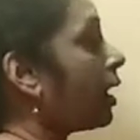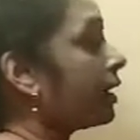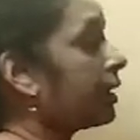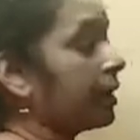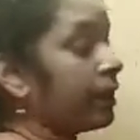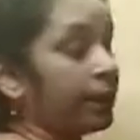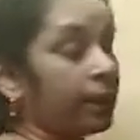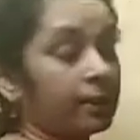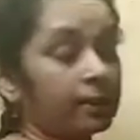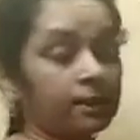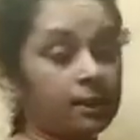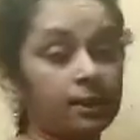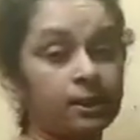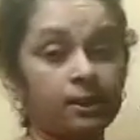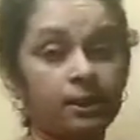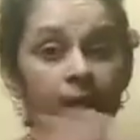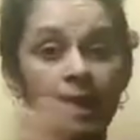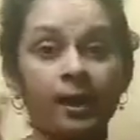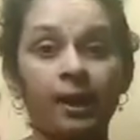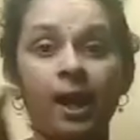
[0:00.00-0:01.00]
LHS
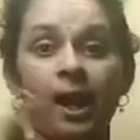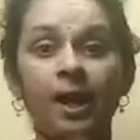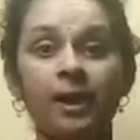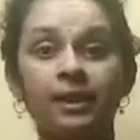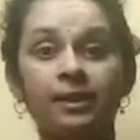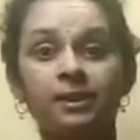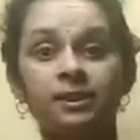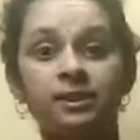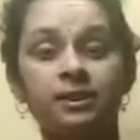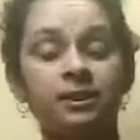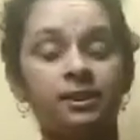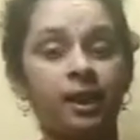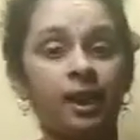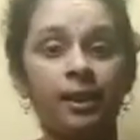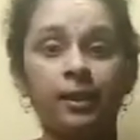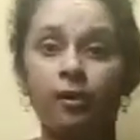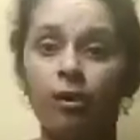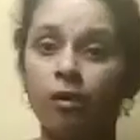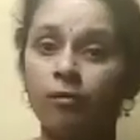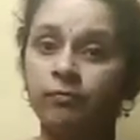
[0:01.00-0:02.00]
side, RHS
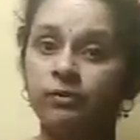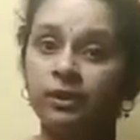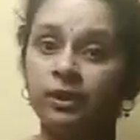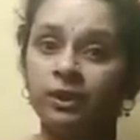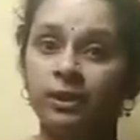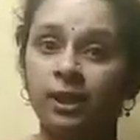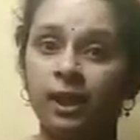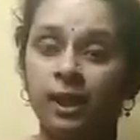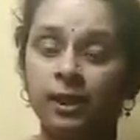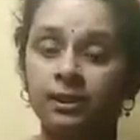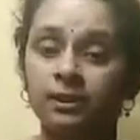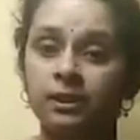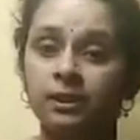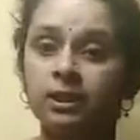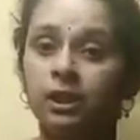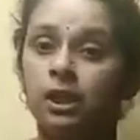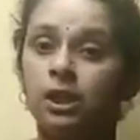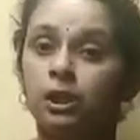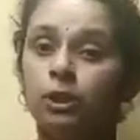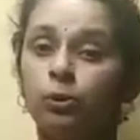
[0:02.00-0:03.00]
side of the reaction.
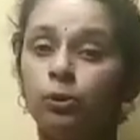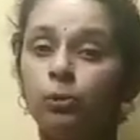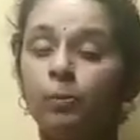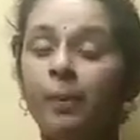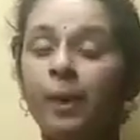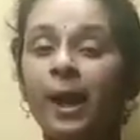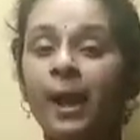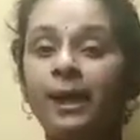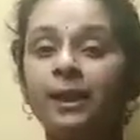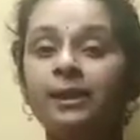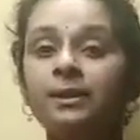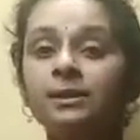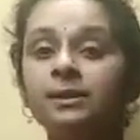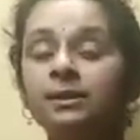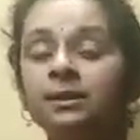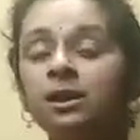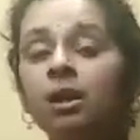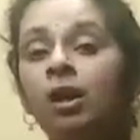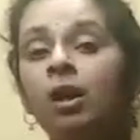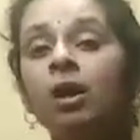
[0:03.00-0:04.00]
To balance
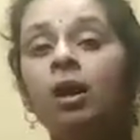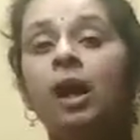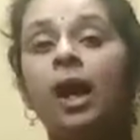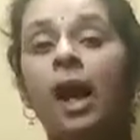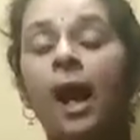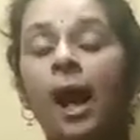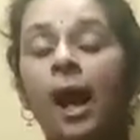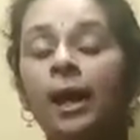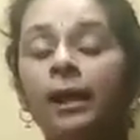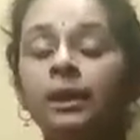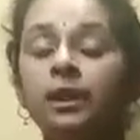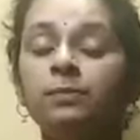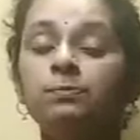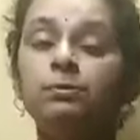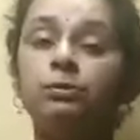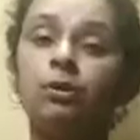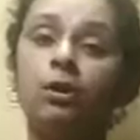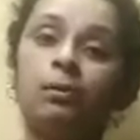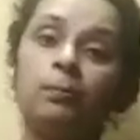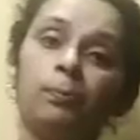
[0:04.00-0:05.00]
the
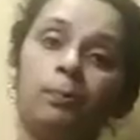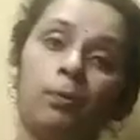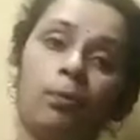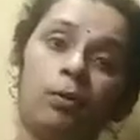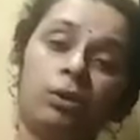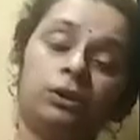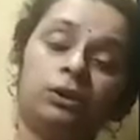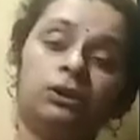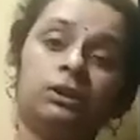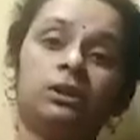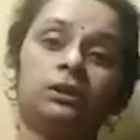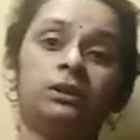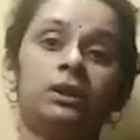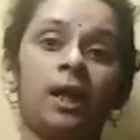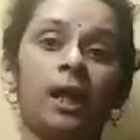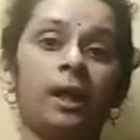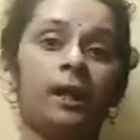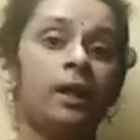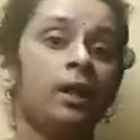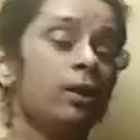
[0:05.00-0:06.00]
atoms on both
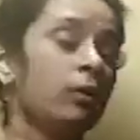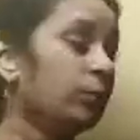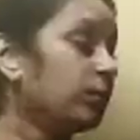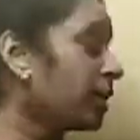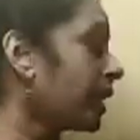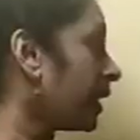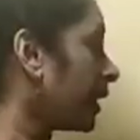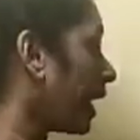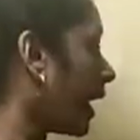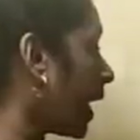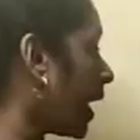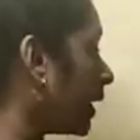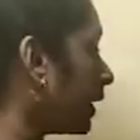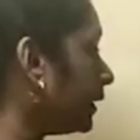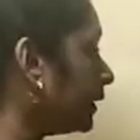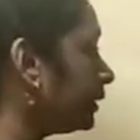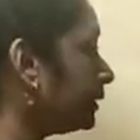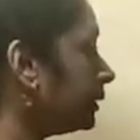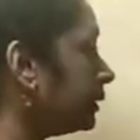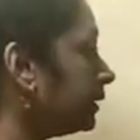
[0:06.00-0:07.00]
sides, we are
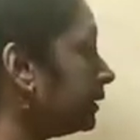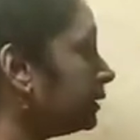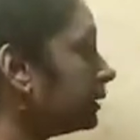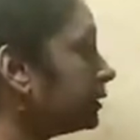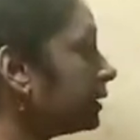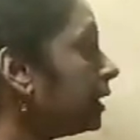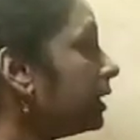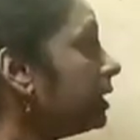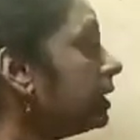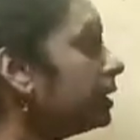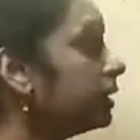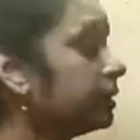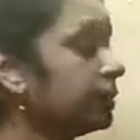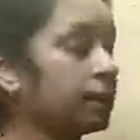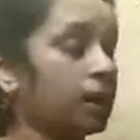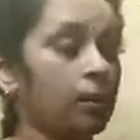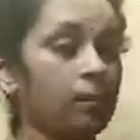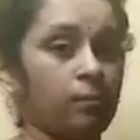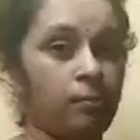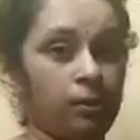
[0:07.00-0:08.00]
adding these
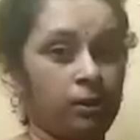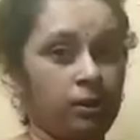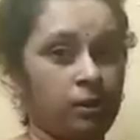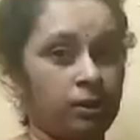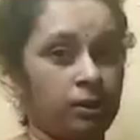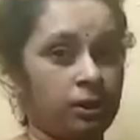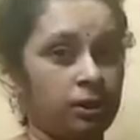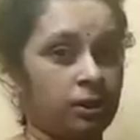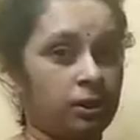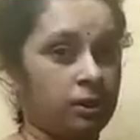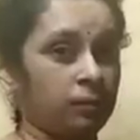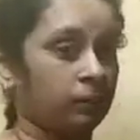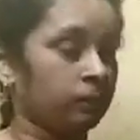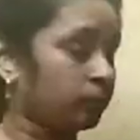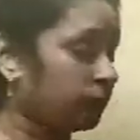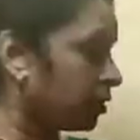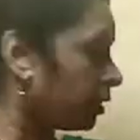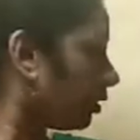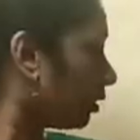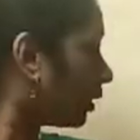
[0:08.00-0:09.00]
numbers.
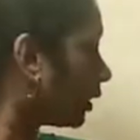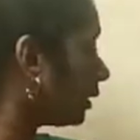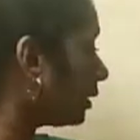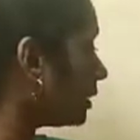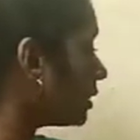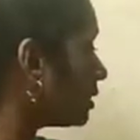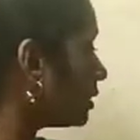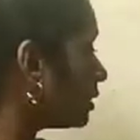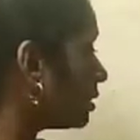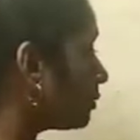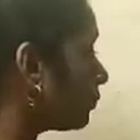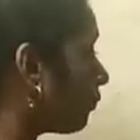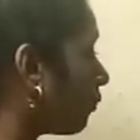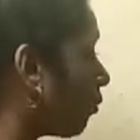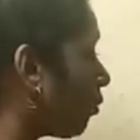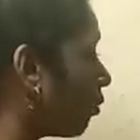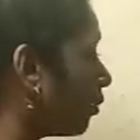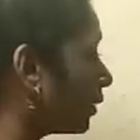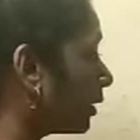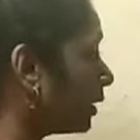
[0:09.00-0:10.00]
Okay, this is
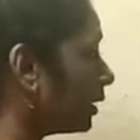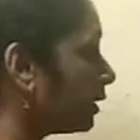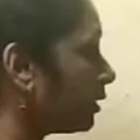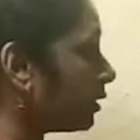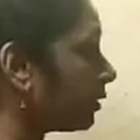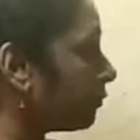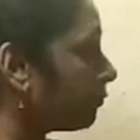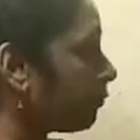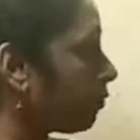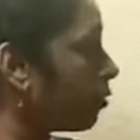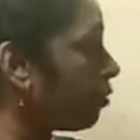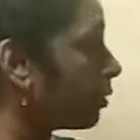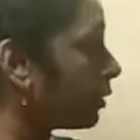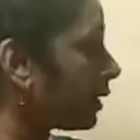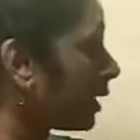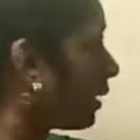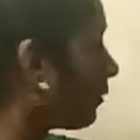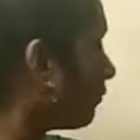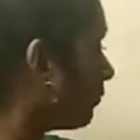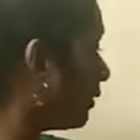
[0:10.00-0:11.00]
4 here, 4
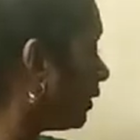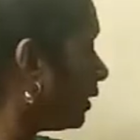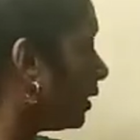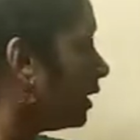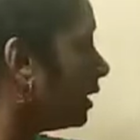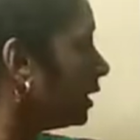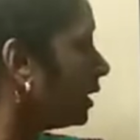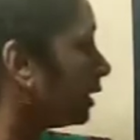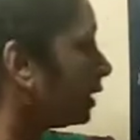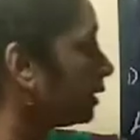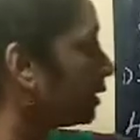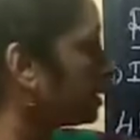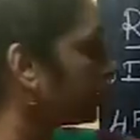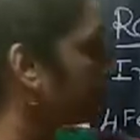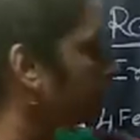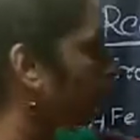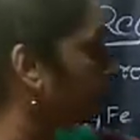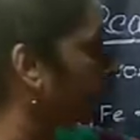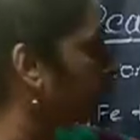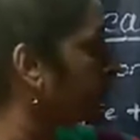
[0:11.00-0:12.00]
Fe. Here
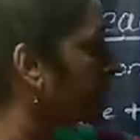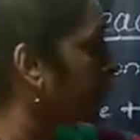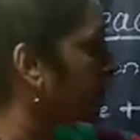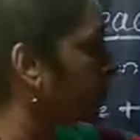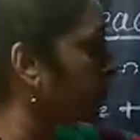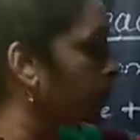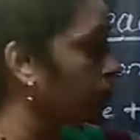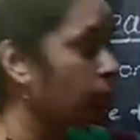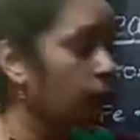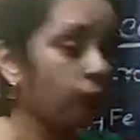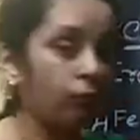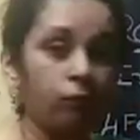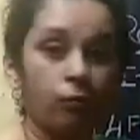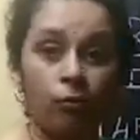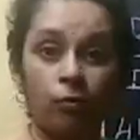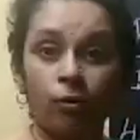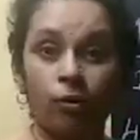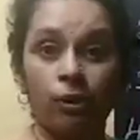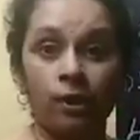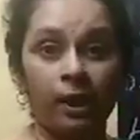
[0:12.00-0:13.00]
2 into 2,
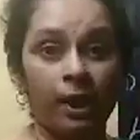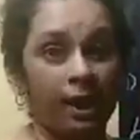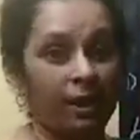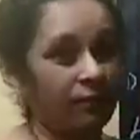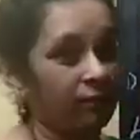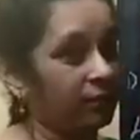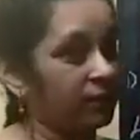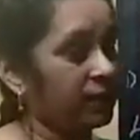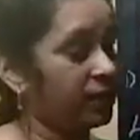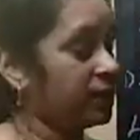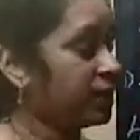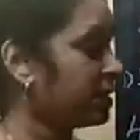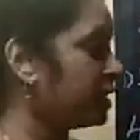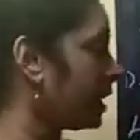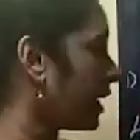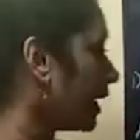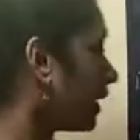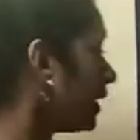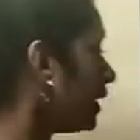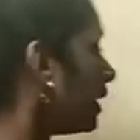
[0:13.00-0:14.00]
4 Fe is
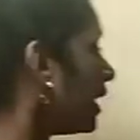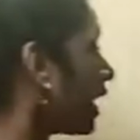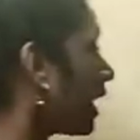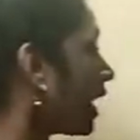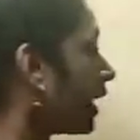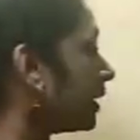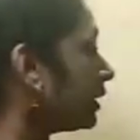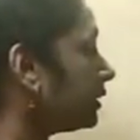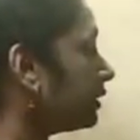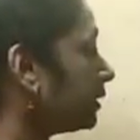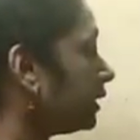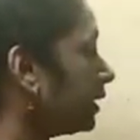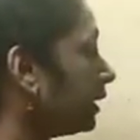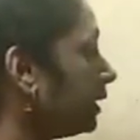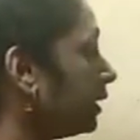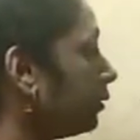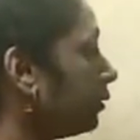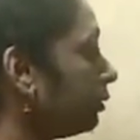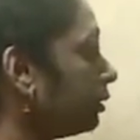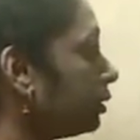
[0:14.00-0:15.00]
there. And
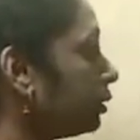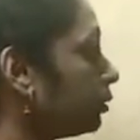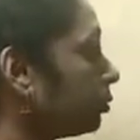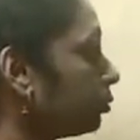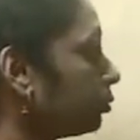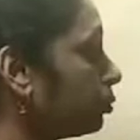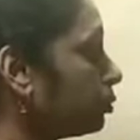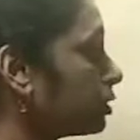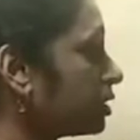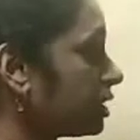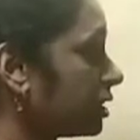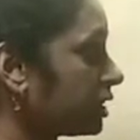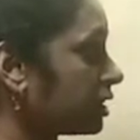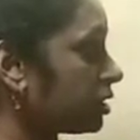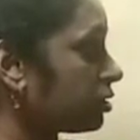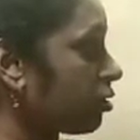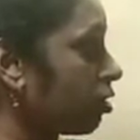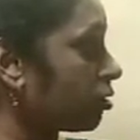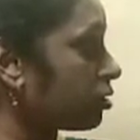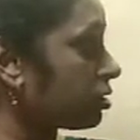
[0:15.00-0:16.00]
3 into 2, 6
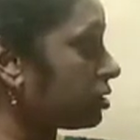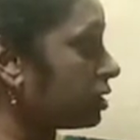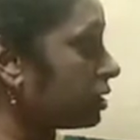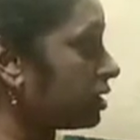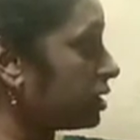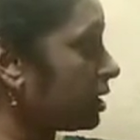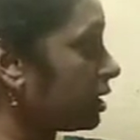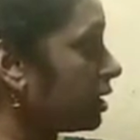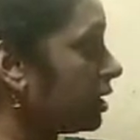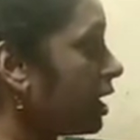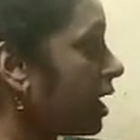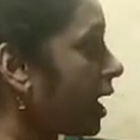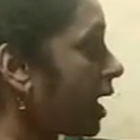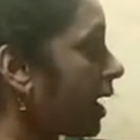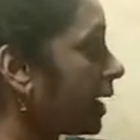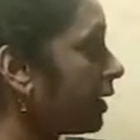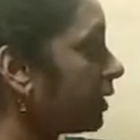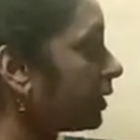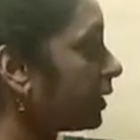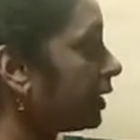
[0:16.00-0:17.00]
oxygen.
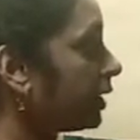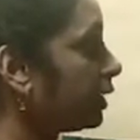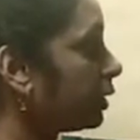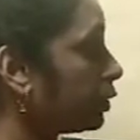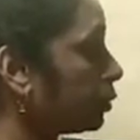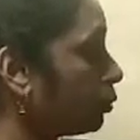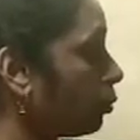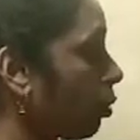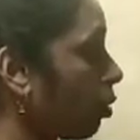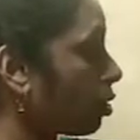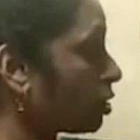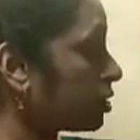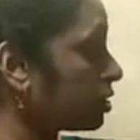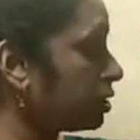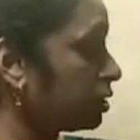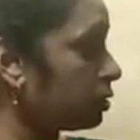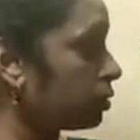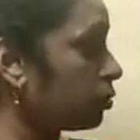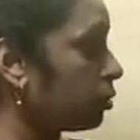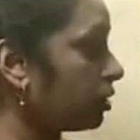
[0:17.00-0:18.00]
And again 2
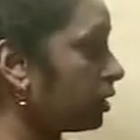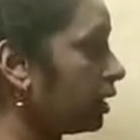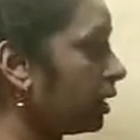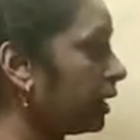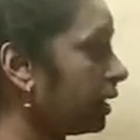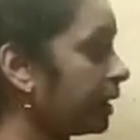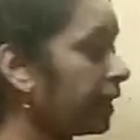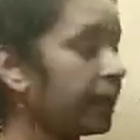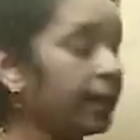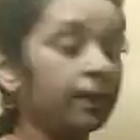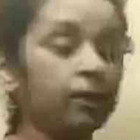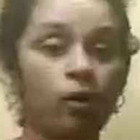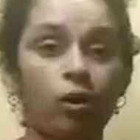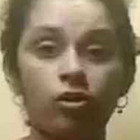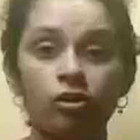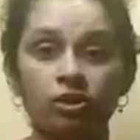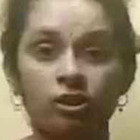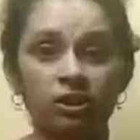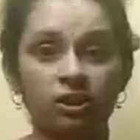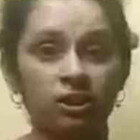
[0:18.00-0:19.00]
oxygen. Total 8
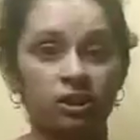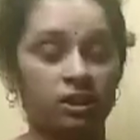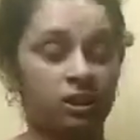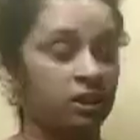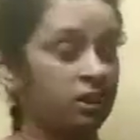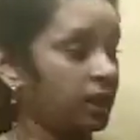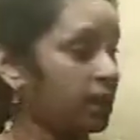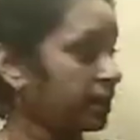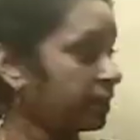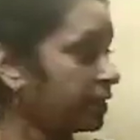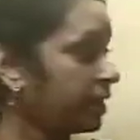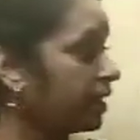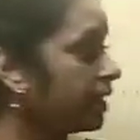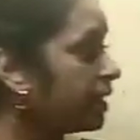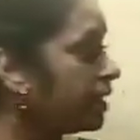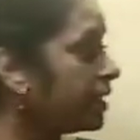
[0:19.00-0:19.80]
oxygens are there.